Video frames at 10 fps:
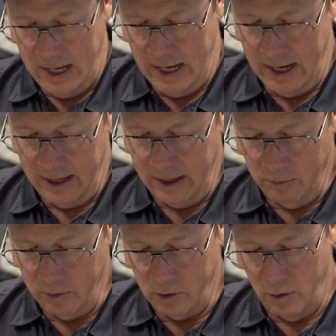
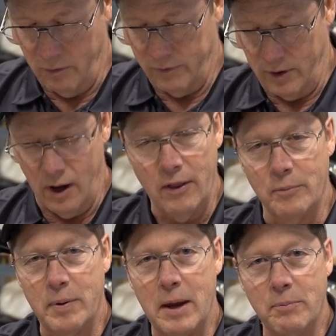and we'll go over all the
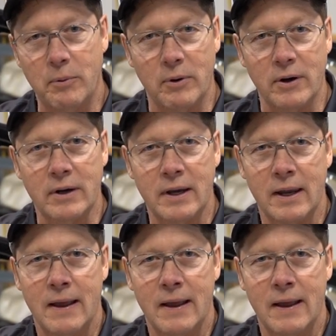paperwork.